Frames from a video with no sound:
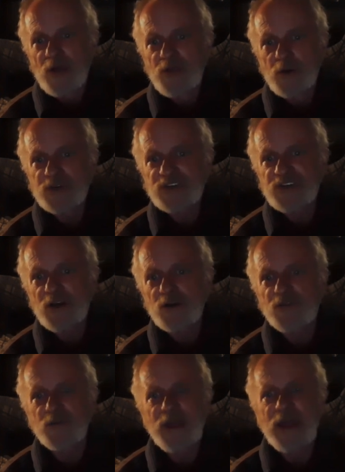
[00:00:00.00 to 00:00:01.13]
There was settled
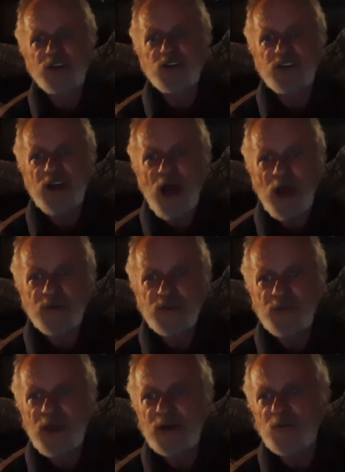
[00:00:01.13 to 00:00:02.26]
from ancient times a
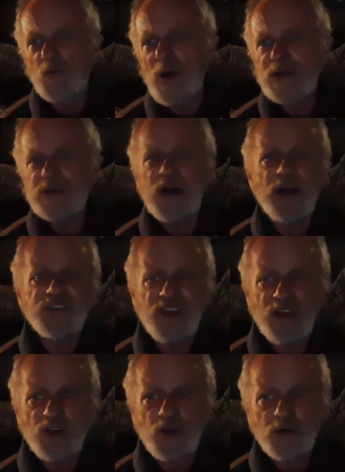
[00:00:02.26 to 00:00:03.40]
band of Wyandots
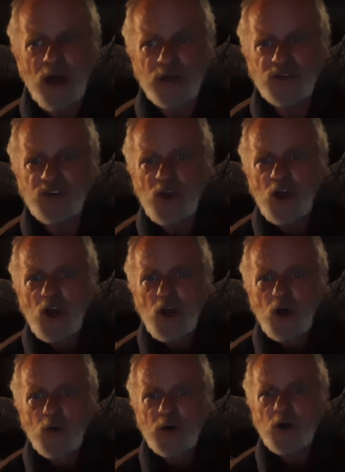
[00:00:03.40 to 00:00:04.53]
and Hurons
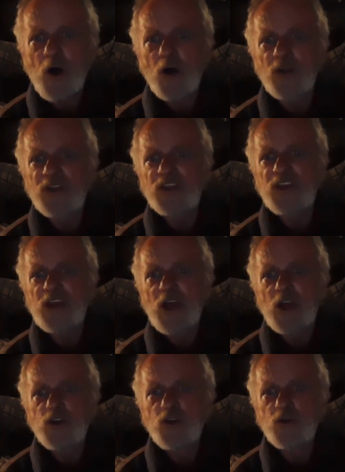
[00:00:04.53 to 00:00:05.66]
who were called the
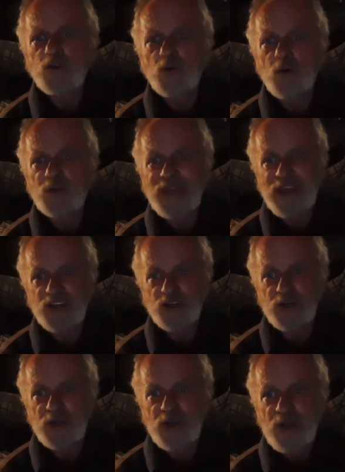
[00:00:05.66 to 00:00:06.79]
Neutral Nation,
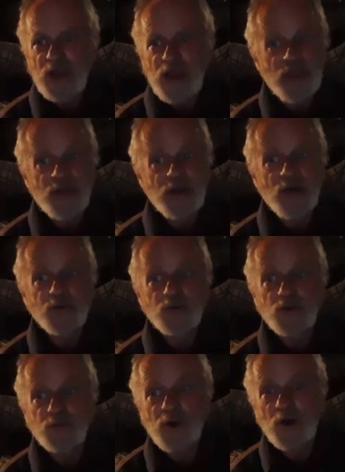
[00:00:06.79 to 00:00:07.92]
and they never
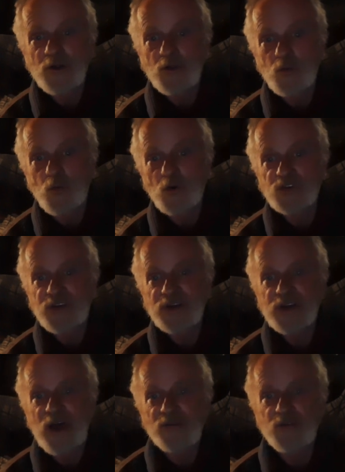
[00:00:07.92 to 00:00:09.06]
took part in the wars and
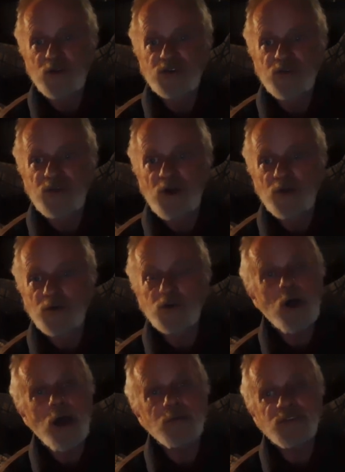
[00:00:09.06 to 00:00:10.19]
conflicts of the other
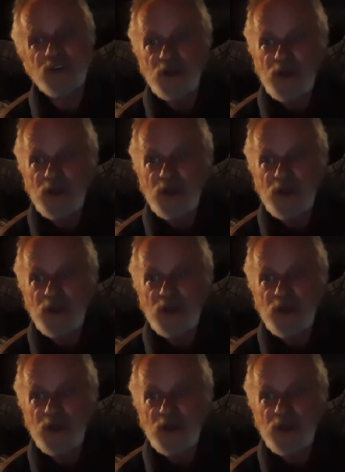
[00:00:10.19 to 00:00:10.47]
tribes.